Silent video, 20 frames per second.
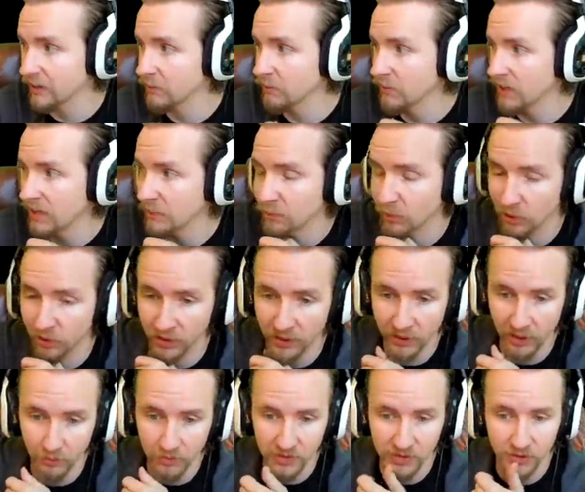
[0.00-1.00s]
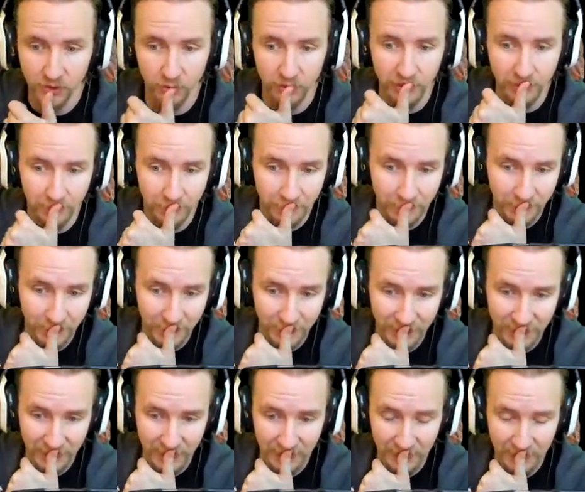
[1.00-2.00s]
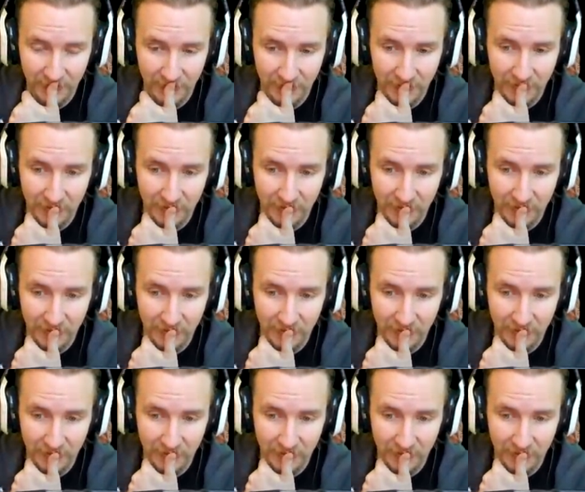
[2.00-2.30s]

me blocking up the screen. Of Malinovka,